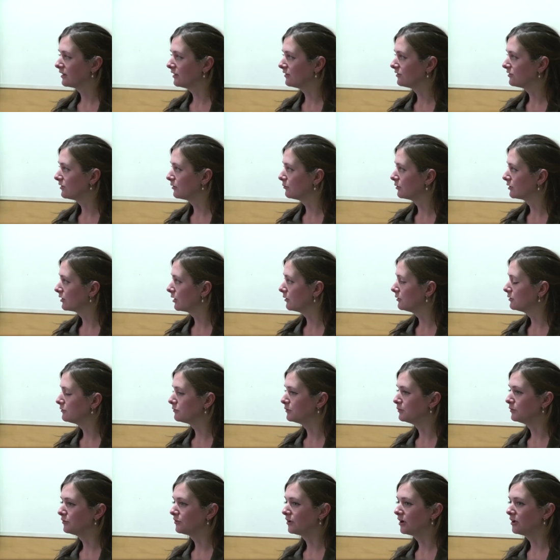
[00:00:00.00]
As someone coming
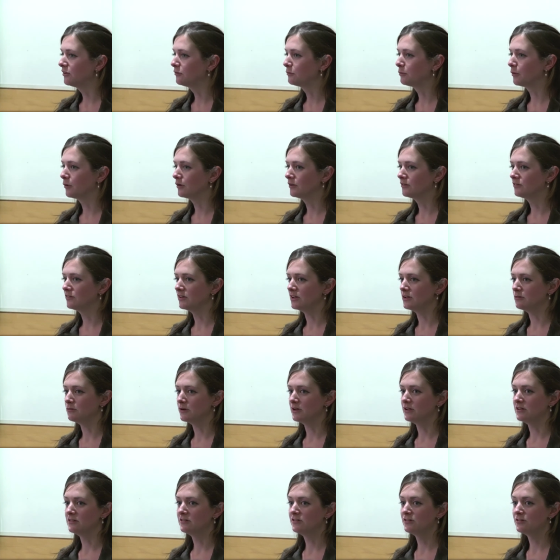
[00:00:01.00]
from science policy,
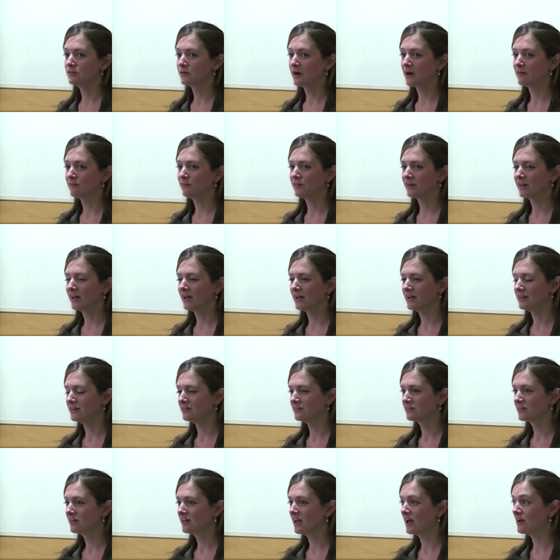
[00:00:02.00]
we do advocate
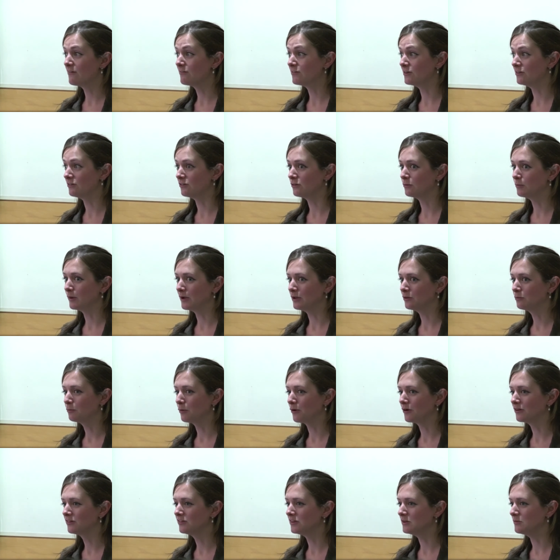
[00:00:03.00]
evidence-based
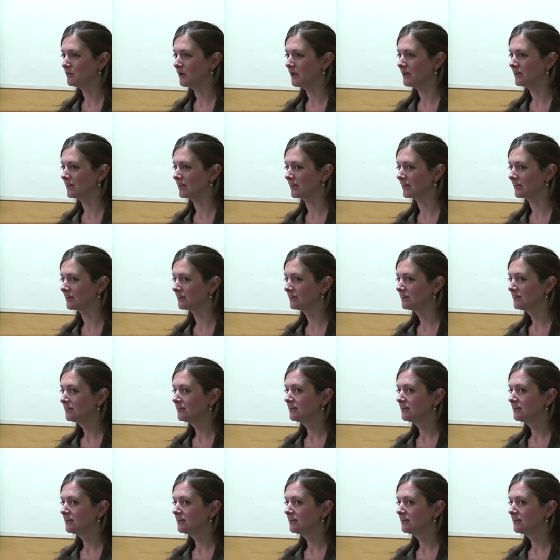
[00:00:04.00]
policy making.